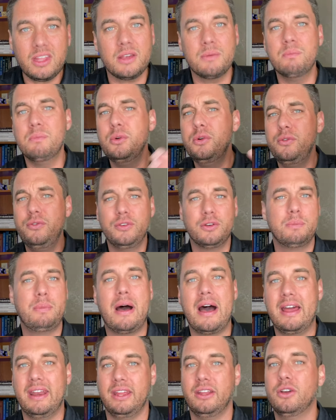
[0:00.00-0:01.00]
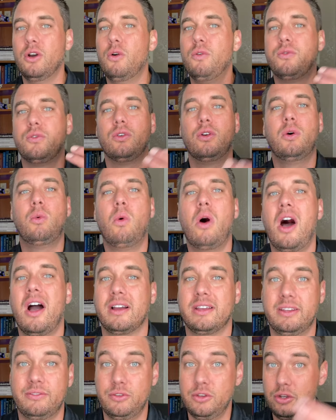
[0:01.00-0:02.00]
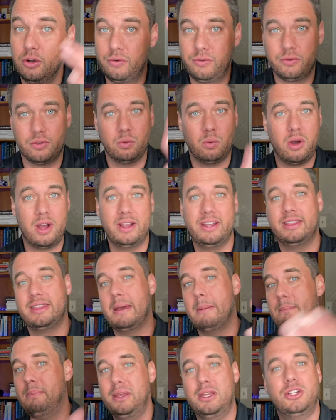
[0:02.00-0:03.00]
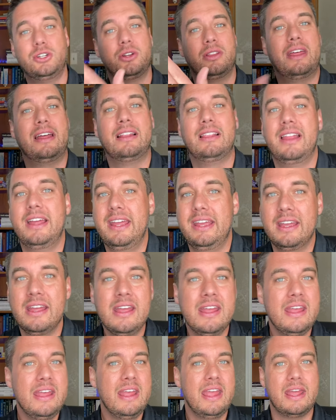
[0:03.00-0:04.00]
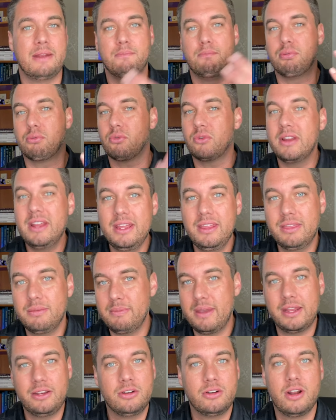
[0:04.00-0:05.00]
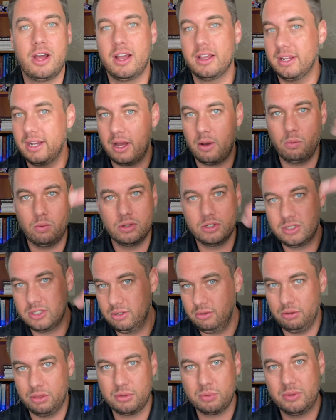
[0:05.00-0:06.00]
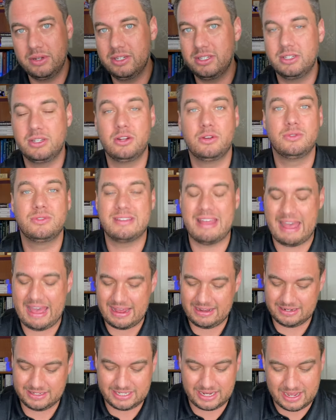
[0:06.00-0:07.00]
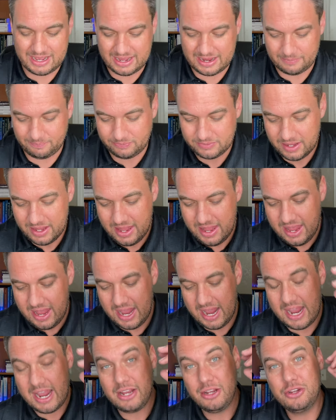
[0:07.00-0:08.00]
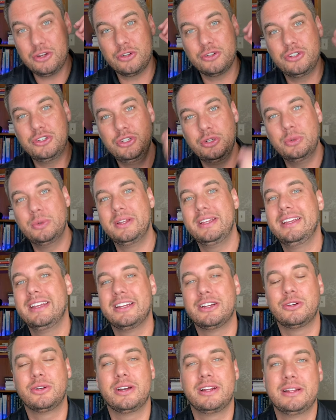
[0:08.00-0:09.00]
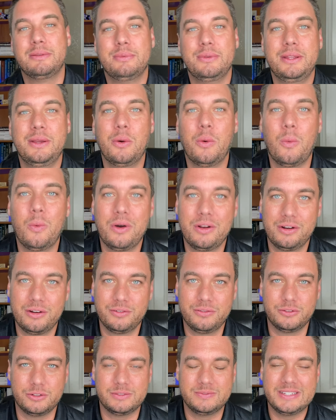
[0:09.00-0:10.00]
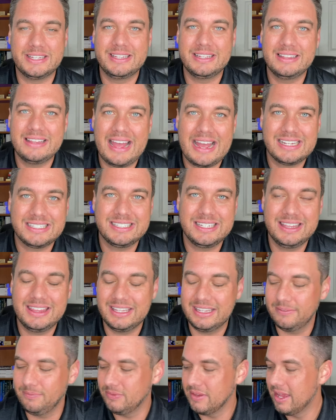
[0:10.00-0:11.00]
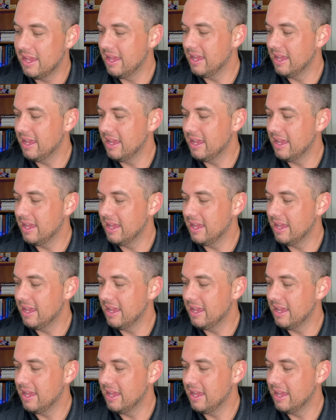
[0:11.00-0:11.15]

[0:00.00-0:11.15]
Move your body, go for a walk. If you can go for a walk at that beach or that lake and breathe, man, you're knocking out one, two, three stones at a time. And you're doing incredibly wonderful. And then lastly thing,